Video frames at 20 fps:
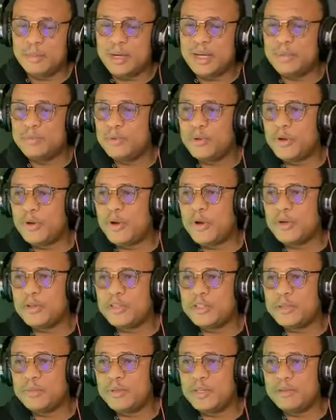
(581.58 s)
The Bible
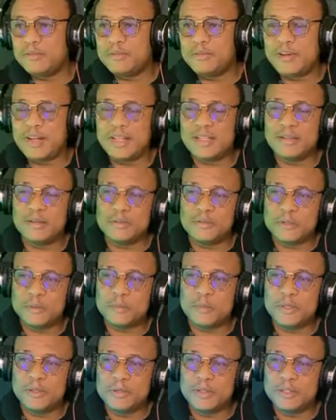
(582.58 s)
calls him the father
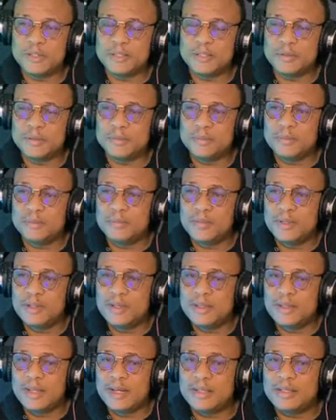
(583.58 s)
of spirits.
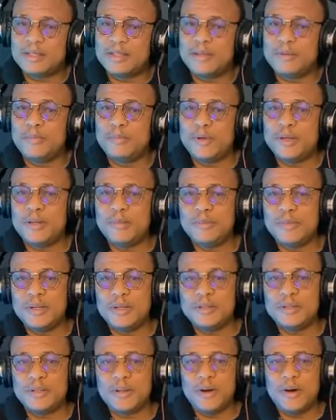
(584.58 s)
That simply
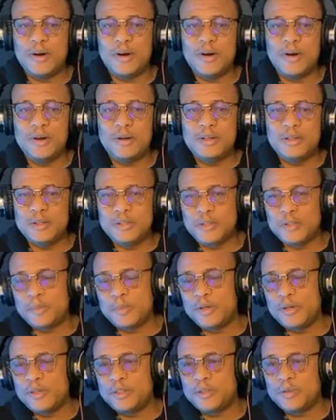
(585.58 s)
means all
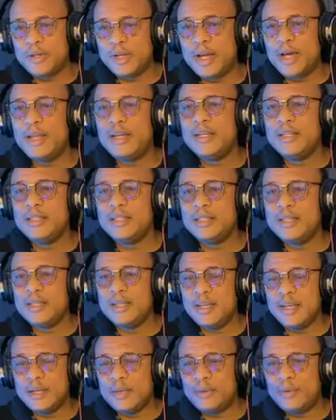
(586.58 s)
spirit
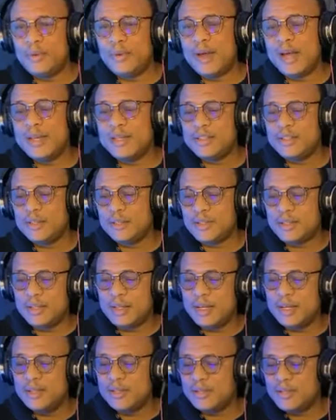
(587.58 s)
reality in
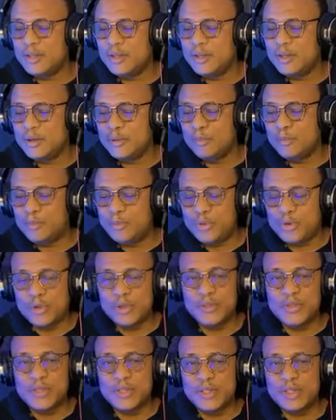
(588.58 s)
righteousness
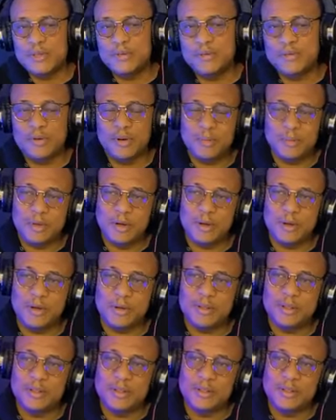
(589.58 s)
proceed from
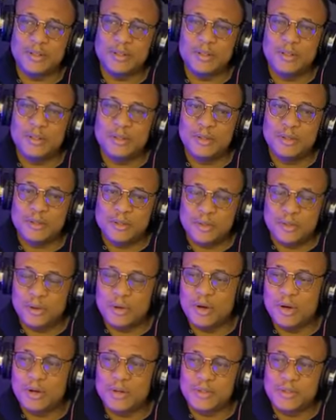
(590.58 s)
God
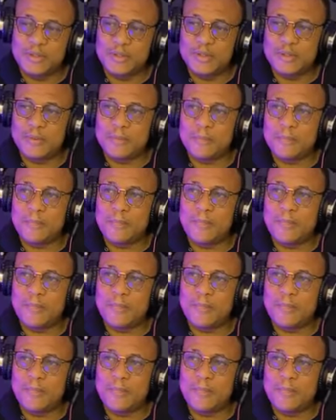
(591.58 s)
to us.